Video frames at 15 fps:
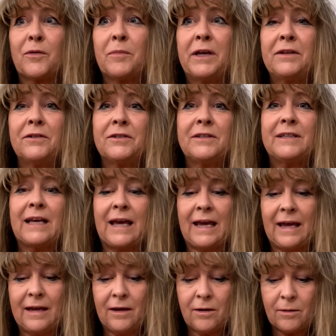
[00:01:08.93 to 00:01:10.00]
Mother's
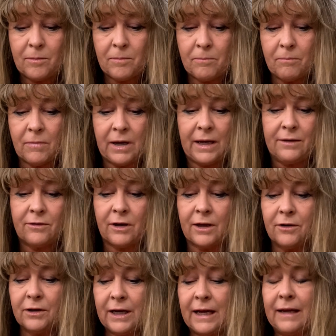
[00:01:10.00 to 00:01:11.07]
Day, my
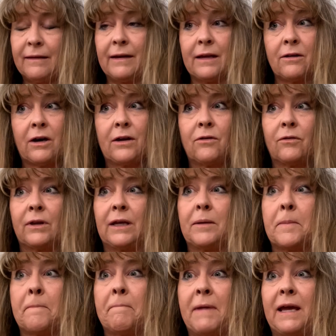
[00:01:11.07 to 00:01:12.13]
daughter Haley not
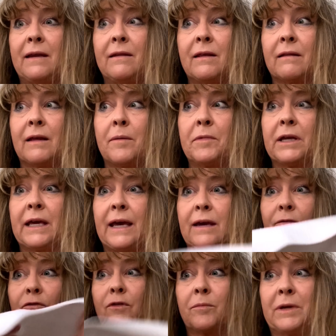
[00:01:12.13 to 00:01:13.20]
only made the lemon
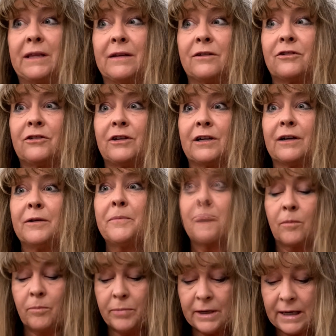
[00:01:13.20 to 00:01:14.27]
cake for me this year,
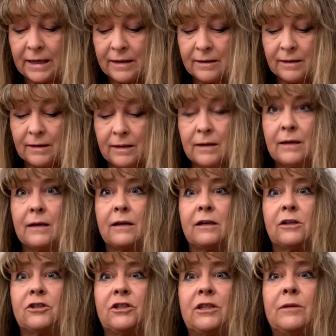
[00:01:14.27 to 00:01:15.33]
but
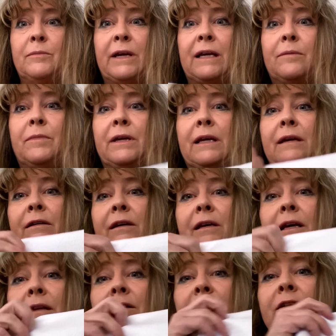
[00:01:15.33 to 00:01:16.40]
she made me
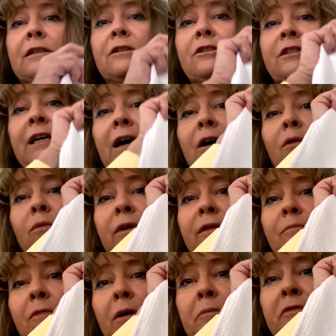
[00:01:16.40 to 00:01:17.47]
a little dish towel
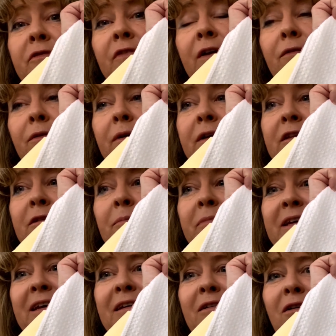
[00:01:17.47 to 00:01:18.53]
with Mom's favorite
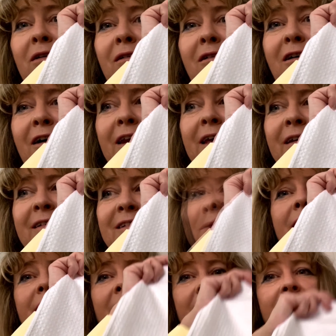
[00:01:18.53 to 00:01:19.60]
recipe on it.
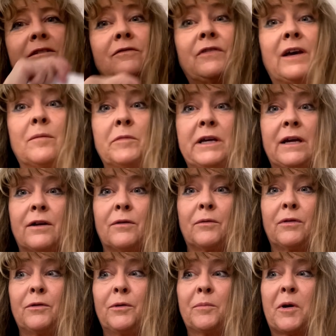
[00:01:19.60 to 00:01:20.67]
That's a family
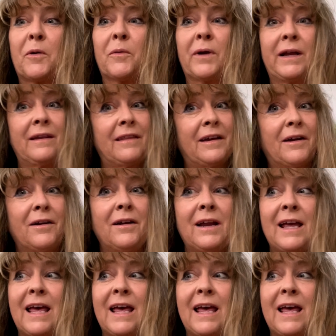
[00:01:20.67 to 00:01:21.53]
heirloom right there.